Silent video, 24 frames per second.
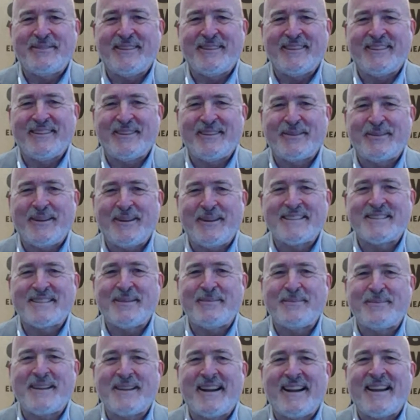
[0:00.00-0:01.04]
for quite
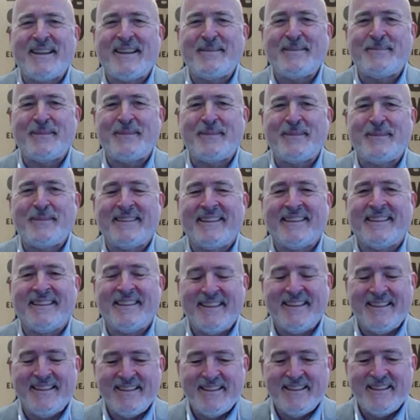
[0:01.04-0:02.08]
some time
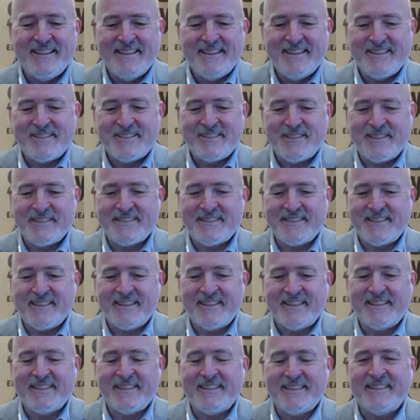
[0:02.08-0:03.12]
and she's
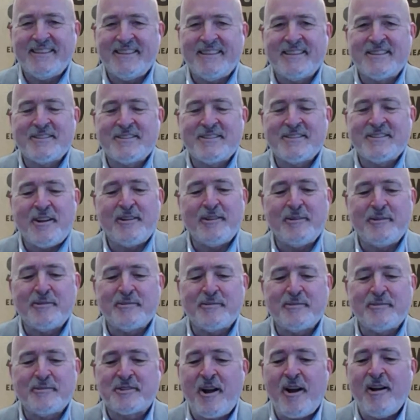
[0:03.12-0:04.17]
a, a
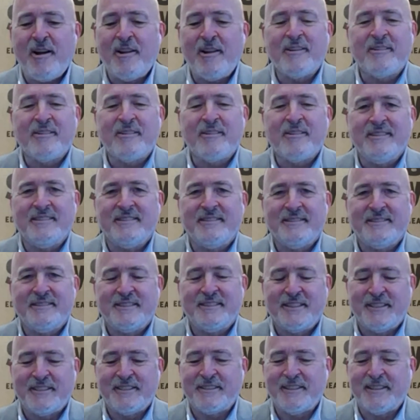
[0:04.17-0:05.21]
Stó:lō scholar,
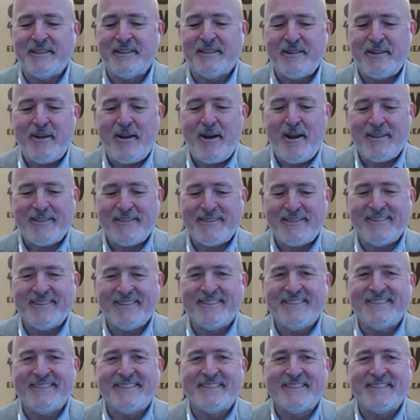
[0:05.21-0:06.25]
she's an
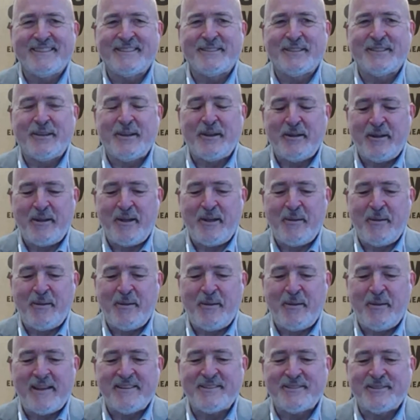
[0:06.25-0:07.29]
author, she's a, a
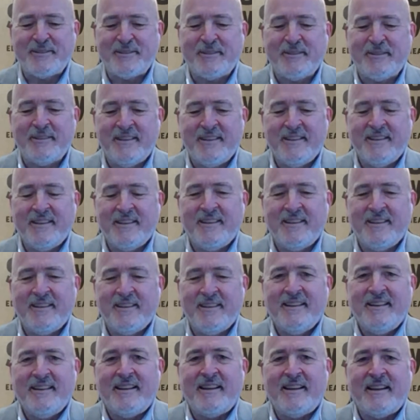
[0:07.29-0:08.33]
mentor
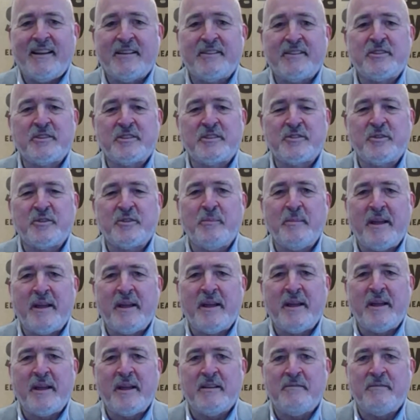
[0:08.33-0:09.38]
to so
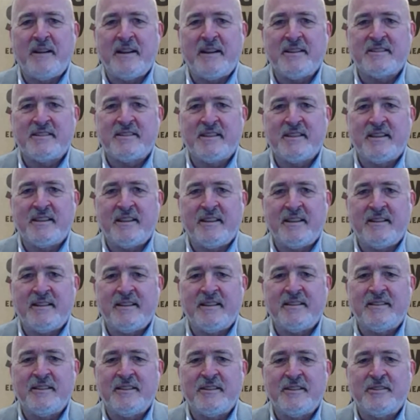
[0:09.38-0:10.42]
many of us in
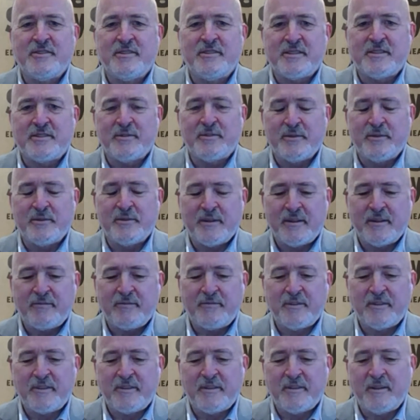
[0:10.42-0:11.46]
Indigenous learning
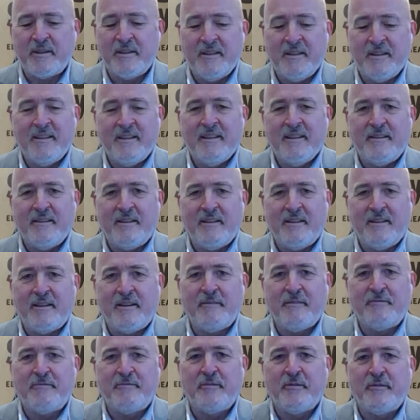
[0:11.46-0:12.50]
for the
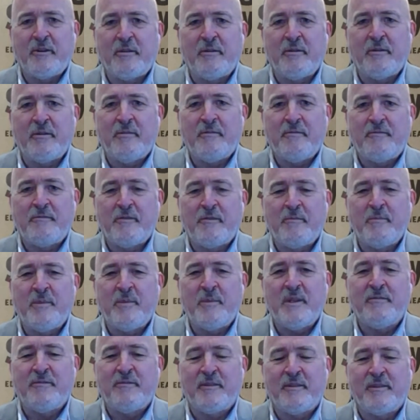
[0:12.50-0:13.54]
uh, for for
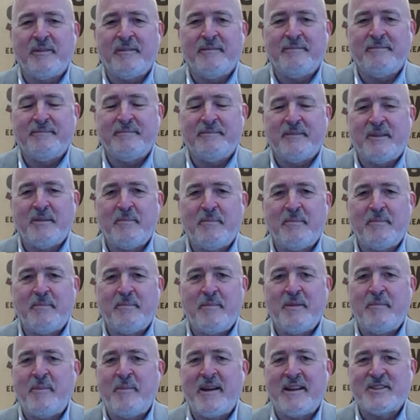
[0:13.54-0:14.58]
me for the,
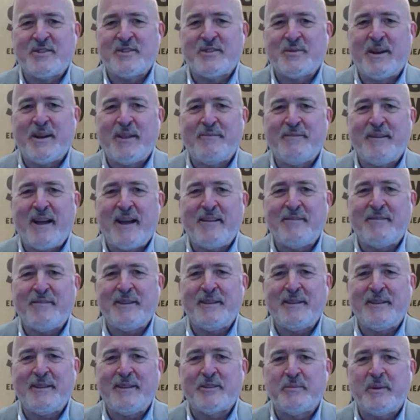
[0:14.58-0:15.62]
the, past 25
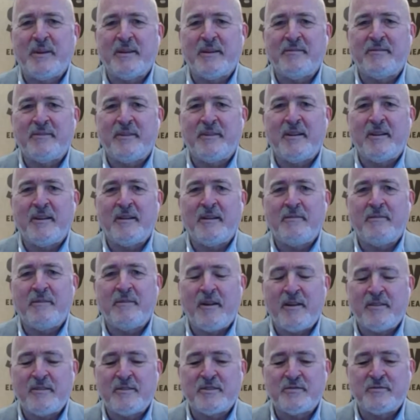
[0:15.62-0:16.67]
years, but for,
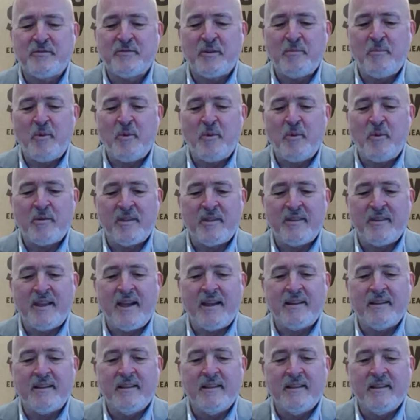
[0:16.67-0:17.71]
for others for more than
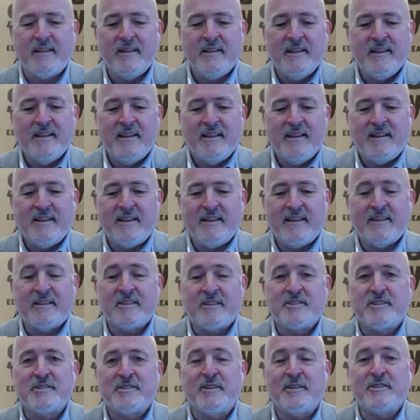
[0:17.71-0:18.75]
that. Uh,
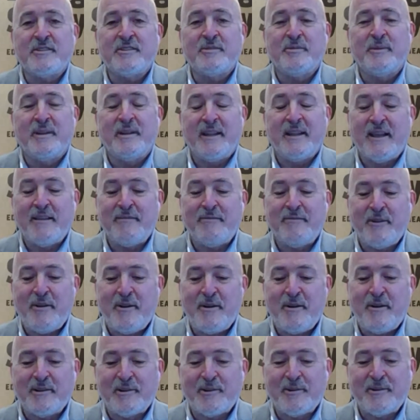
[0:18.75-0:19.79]
she's also a
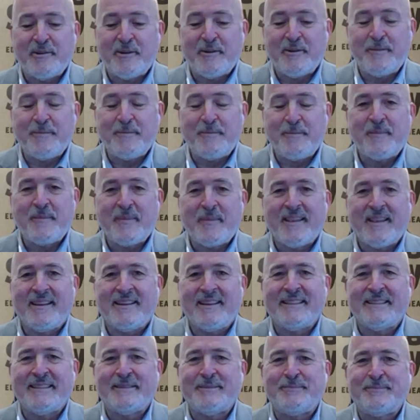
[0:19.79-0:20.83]
lifelong learner.
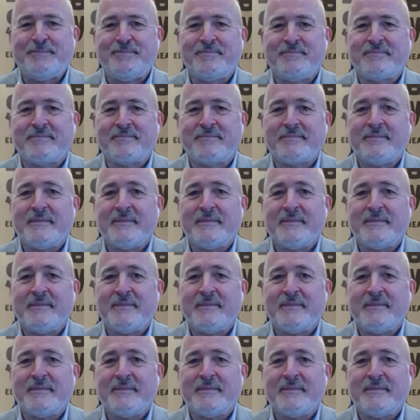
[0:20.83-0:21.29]
Um,